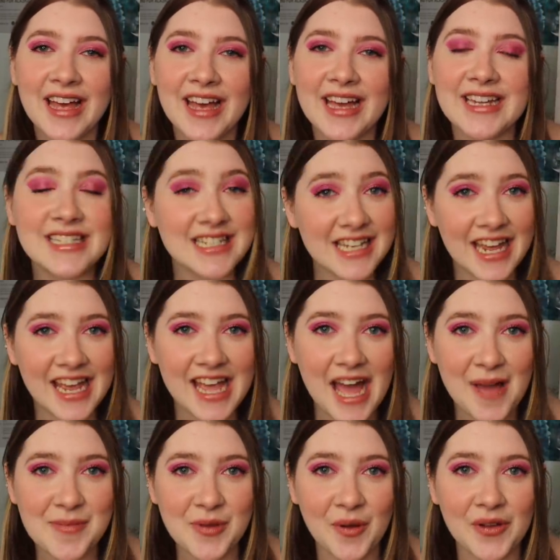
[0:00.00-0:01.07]
and today
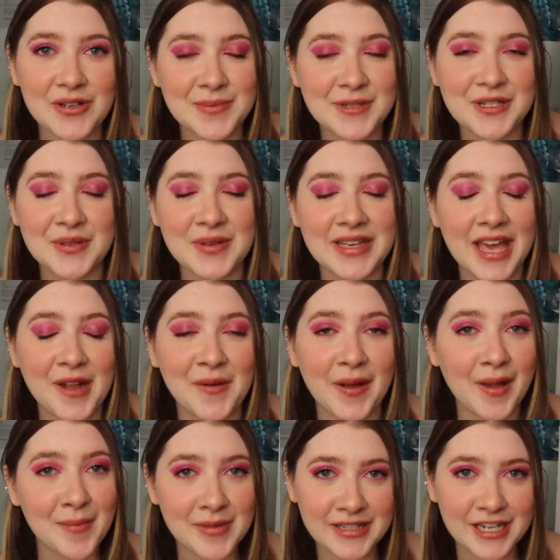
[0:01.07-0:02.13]
I'm going to be doing a
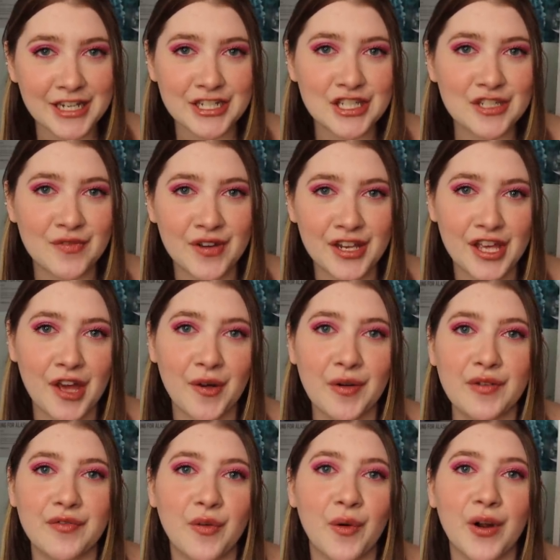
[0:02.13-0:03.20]
recommendations
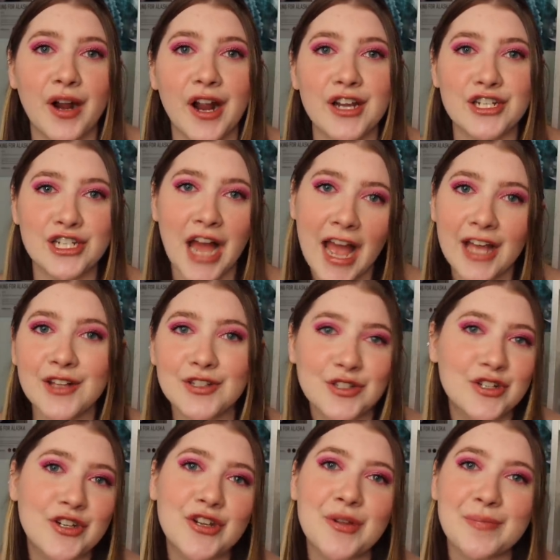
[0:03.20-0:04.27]
video for
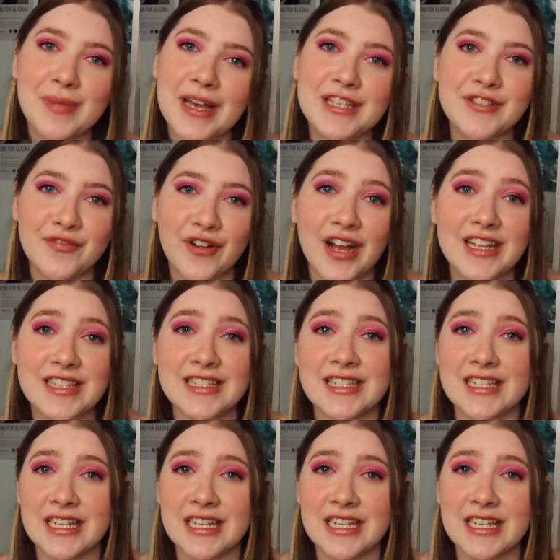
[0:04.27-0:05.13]
childhood best friends